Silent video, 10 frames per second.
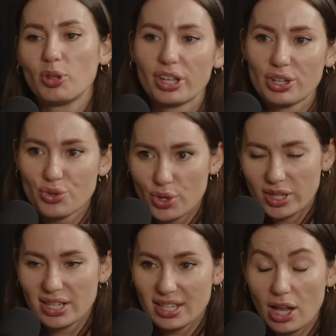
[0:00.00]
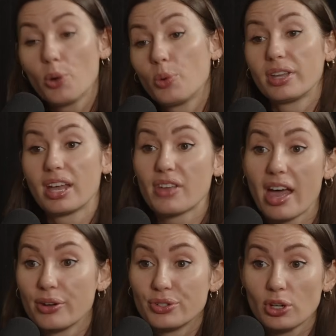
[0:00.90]
look at Israel and they say, oh, well, they have the
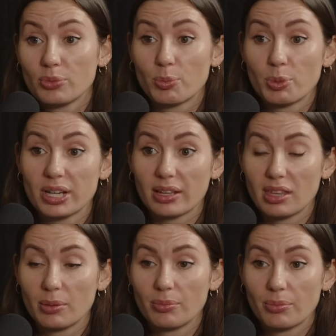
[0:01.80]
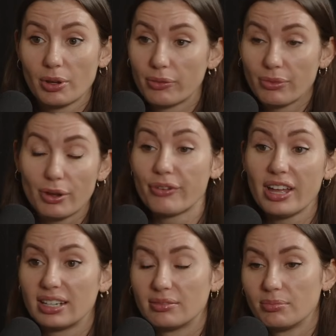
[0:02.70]
Iron Dome to protect them. They're
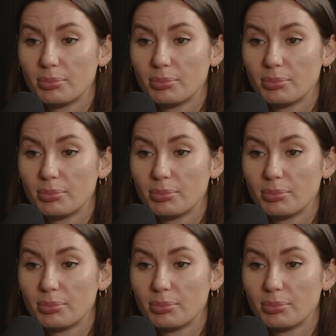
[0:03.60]
fine.